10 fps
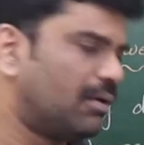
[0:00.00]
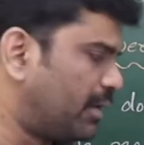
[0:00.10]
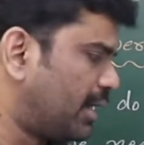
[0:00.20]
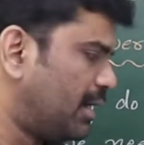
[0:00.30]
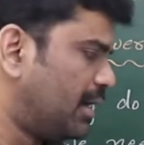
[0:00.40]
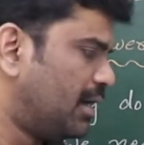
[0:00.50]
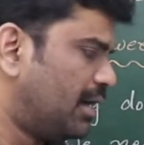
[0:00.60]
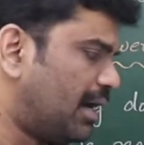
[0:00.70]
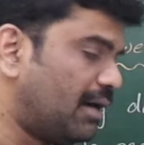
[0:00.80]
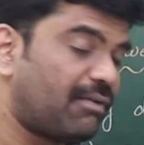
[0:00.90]
okay
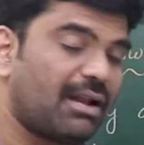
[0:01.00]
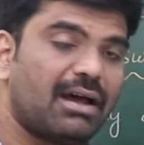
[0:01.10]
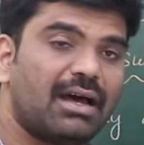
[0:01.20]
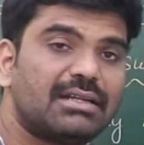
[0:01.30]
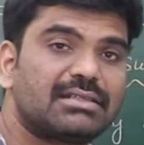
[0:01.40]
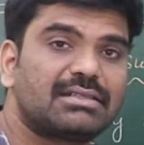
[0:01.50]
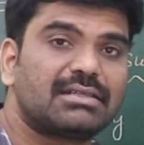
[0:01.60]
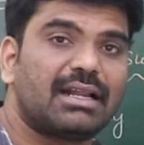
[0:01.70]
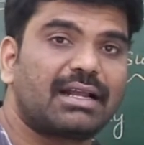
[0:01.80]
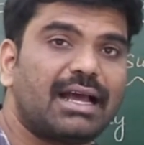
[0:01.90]
and flowers
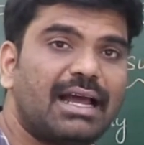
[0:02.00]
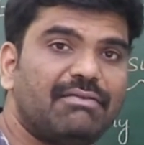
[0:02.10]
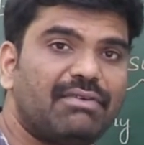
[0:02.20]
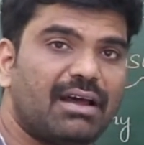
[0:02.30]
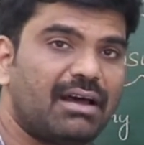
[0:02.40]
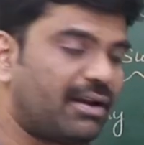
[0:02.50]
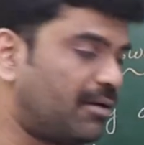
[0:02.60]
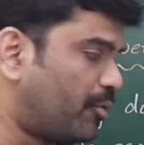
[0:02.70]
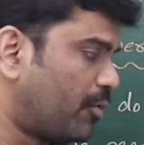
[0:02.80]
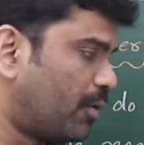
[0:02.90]
like cauliflower
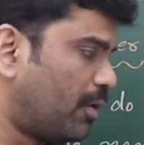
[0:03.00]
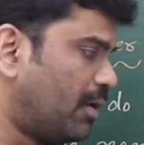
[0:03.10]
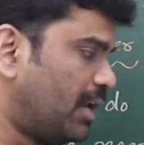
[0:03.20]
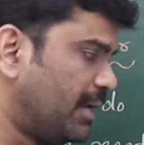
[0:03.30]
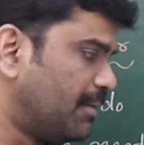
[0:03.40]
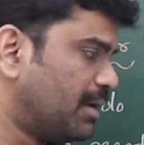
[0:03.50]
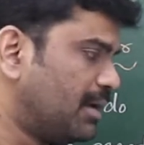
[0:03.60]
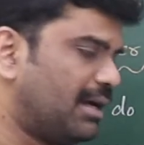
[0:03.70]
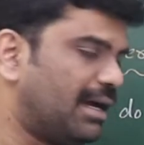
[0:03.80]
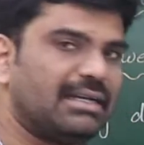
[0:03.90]
and broccoli
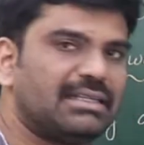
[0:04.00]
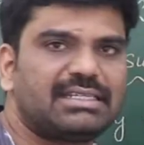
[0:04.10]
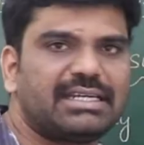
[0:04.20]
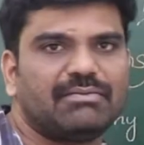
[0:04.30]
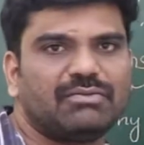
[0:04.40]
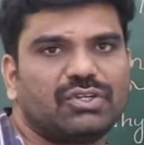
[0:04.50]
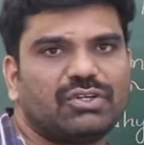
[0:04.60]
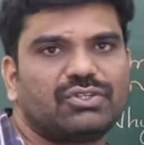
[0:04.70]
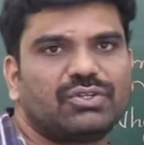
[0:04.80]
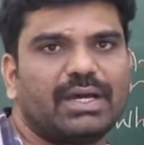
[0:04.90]
and stems so
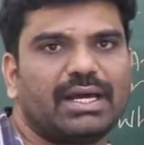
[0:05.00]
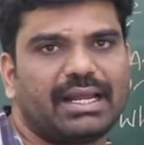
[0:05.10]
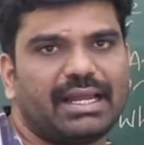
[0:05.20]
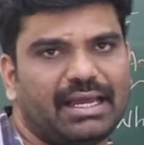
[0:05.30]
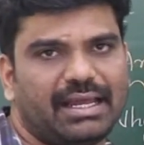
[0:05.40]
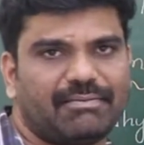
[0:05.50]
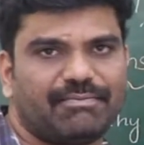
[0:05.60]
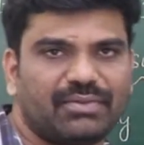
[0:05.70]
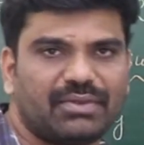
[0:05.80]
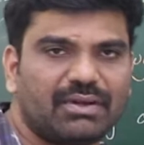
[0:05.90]
sugar cane
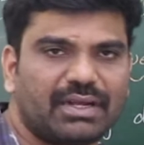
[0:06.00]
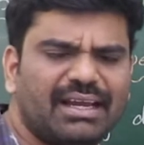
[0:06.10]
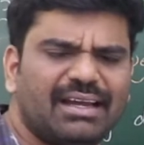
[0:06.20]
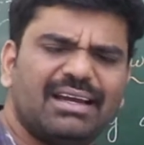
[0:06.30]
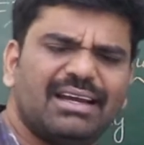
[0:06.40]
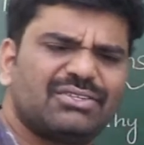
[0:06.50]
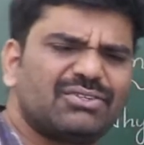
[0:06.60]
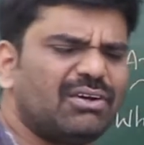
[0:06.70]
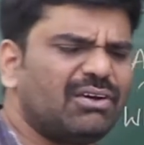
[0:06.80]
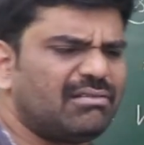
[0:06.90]
okay
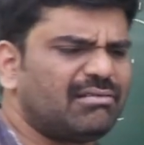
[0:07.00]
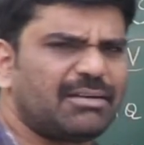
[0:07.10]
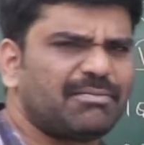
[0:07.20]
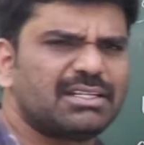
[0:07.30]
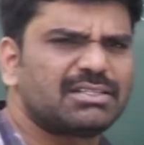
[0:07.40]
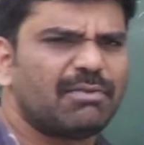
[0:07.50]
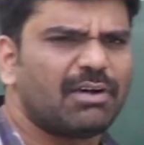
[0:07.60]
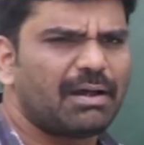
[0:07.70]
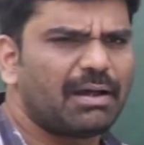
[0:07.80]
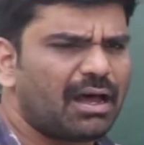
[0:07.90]
so that means
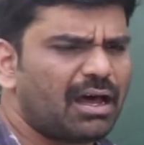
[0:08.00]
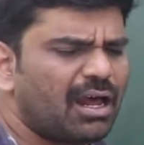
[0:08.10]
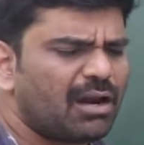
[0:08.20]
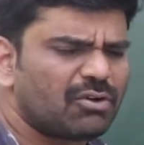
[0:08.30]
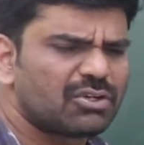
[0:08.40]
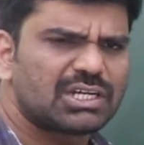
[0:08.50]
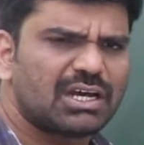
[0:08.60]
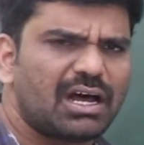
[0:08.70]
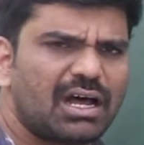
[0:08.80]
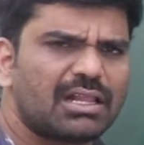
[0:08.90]
uh, almost
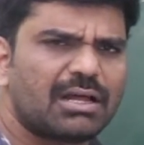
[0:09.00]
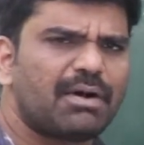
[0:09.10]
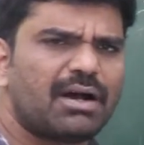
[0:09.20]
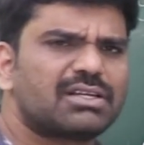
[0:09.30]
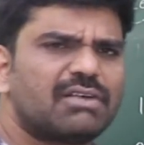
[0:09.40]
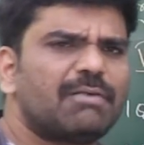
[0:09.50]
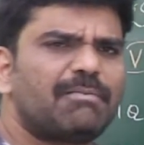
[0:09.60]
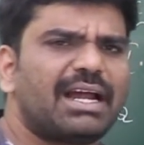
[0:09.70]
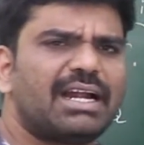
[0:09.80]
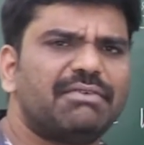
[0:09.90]
all the parts of the
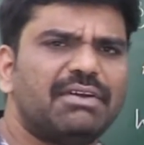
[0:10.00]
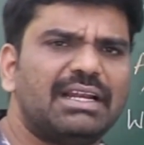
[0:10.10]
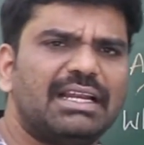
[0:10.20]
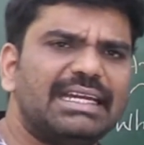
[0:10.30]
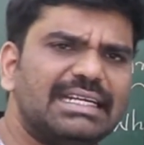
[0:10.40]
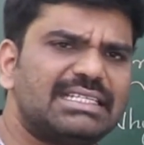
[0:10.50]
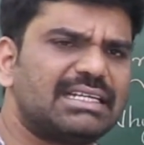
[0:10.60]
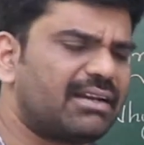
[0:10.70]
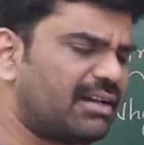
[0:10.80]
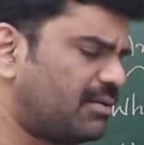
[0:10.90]
plant we will eat
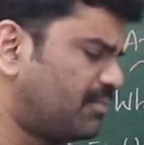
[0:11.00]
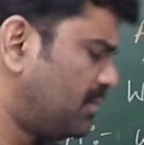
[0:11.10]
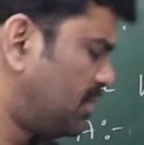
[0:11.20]
children